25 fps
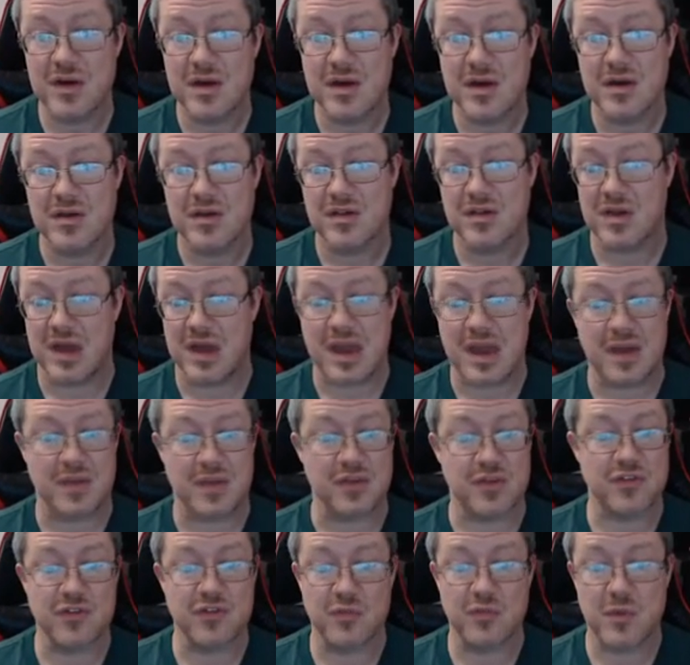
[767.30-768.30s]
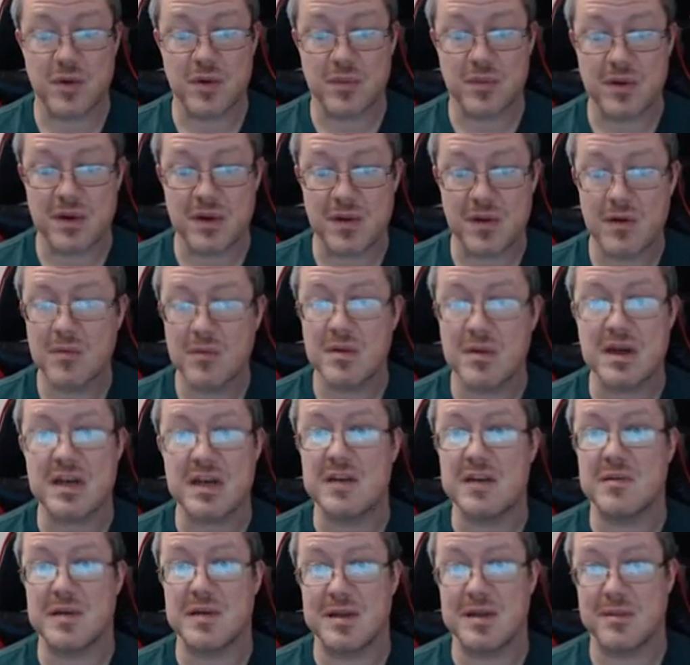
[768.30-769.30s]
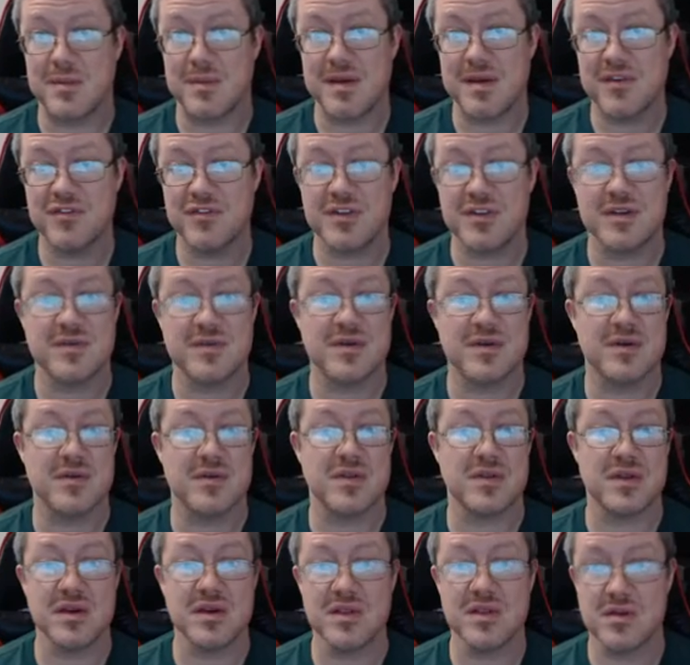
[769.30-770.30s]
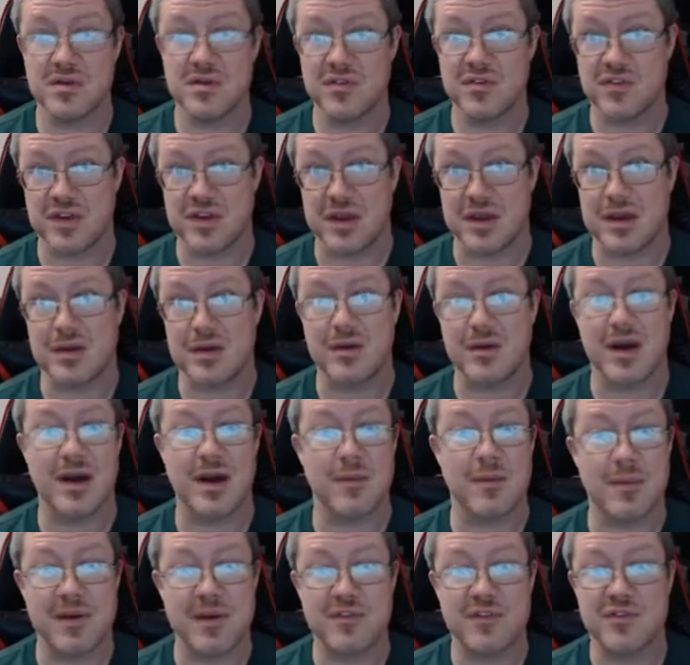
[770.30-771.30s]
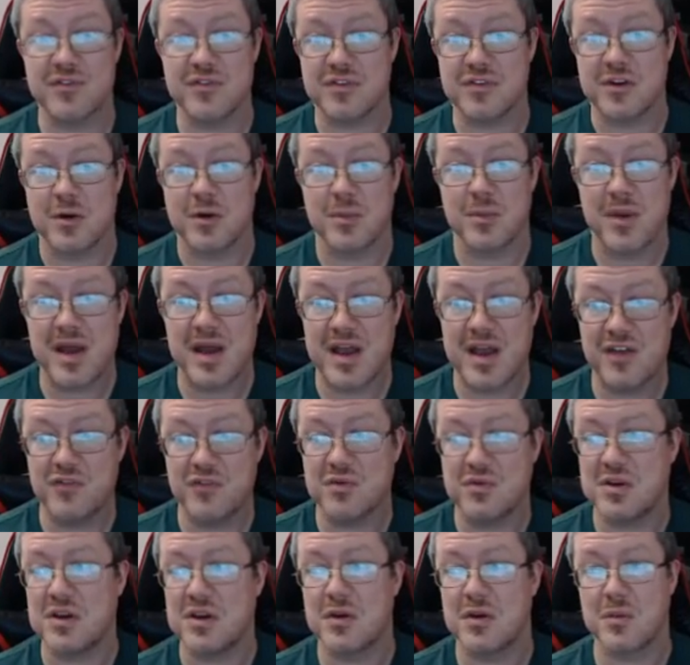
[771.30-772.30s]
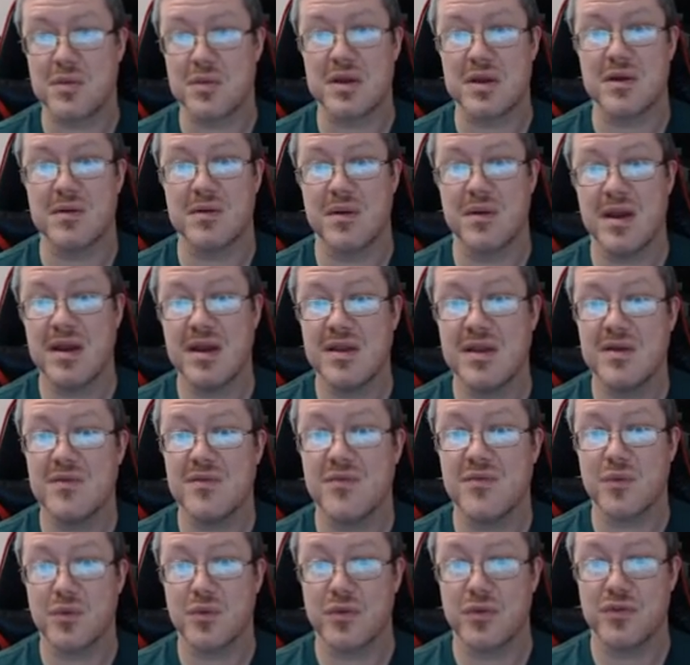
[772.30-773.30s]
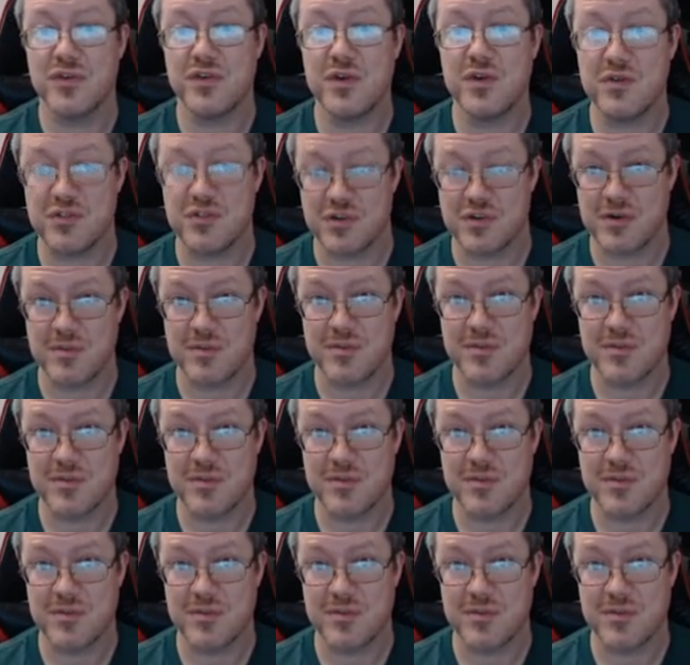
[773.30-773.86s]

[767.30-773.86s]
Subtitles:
Saying, hey, this is what we are, we need to make the best of it. The other saying, our best is in our past, we need to recreate it for the future.